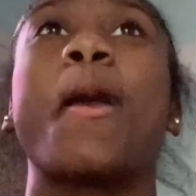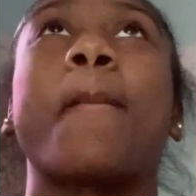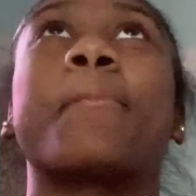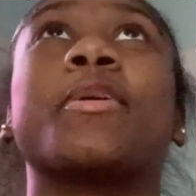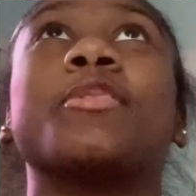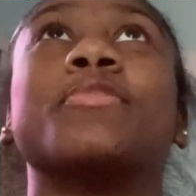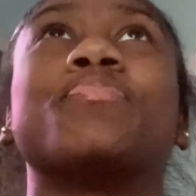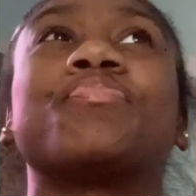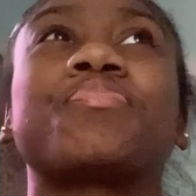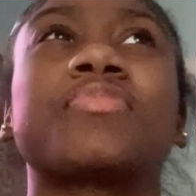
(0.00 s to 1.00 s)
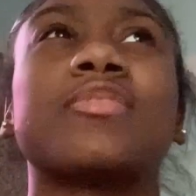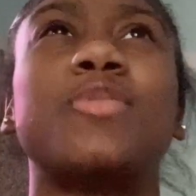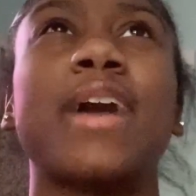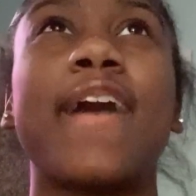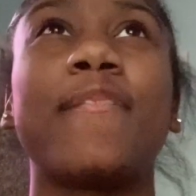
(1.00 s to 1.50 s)
bro, so
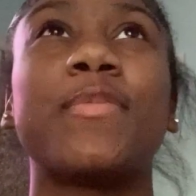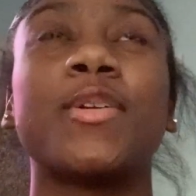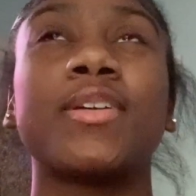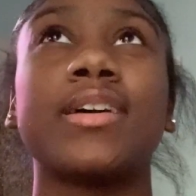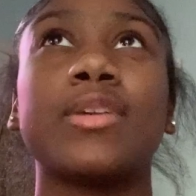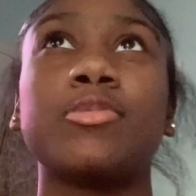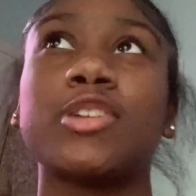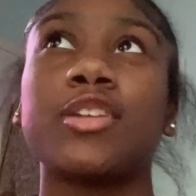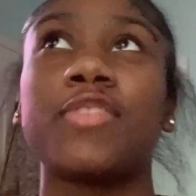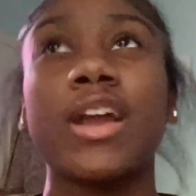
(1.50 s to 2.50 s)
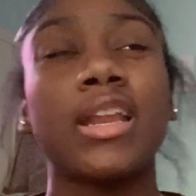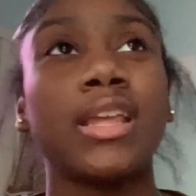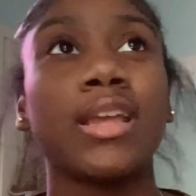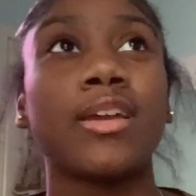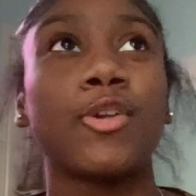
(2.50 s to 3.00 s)
after uh, we started
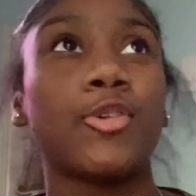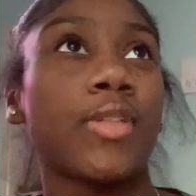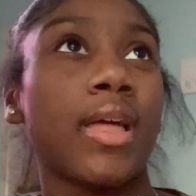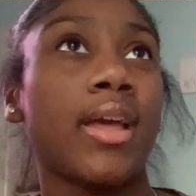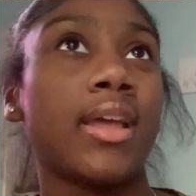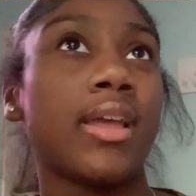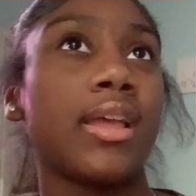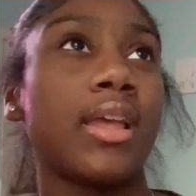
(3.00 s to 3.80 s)
fighting and all that,